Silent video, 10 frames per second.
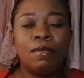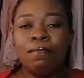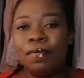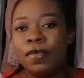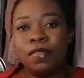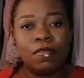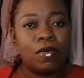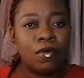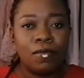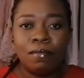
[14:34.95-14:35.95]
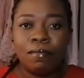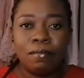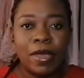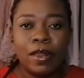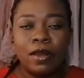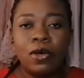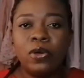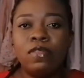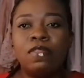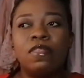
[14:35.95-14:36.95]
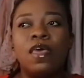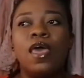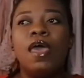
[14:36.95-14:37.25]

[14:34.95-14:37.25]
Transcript: a bit on my clothes,